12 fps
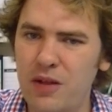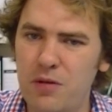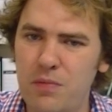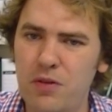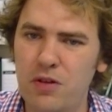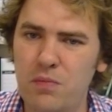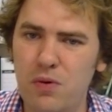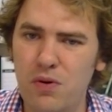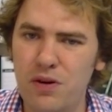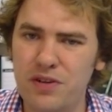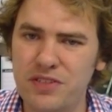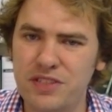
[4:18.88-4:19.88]
but build
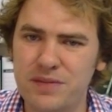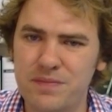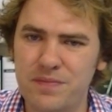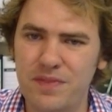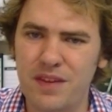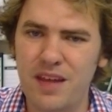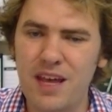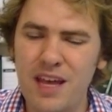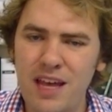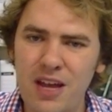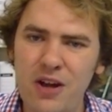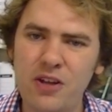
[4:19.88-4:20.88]
boards.
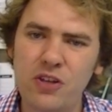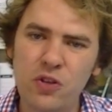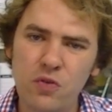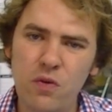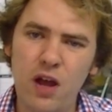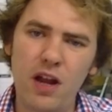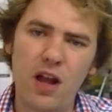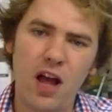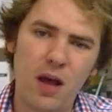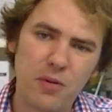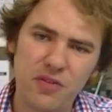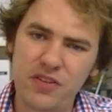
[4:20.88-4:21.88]
Here, you run
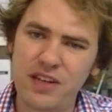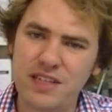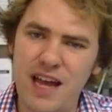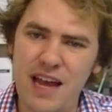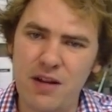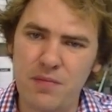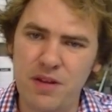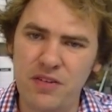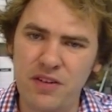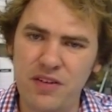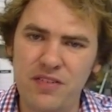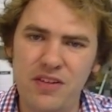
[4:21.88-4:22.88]
almost the entire
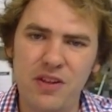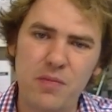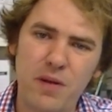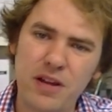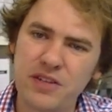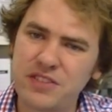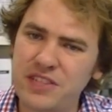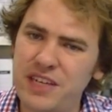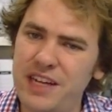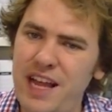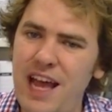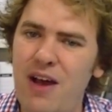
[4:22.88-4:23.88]
business. The only part you're
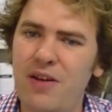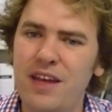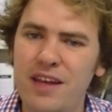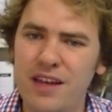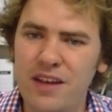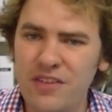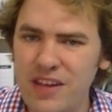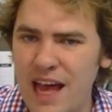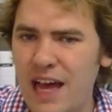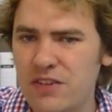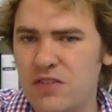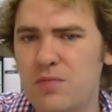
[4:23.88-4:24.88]
sending out is the
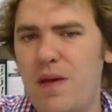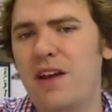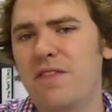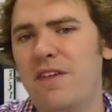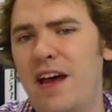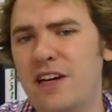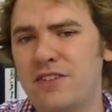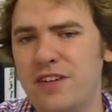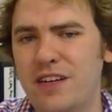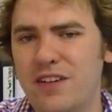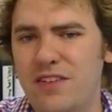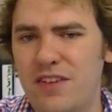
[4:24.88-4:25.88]
actual
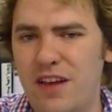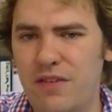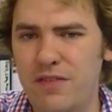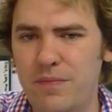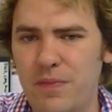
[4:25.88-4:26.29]
manufacturing itself.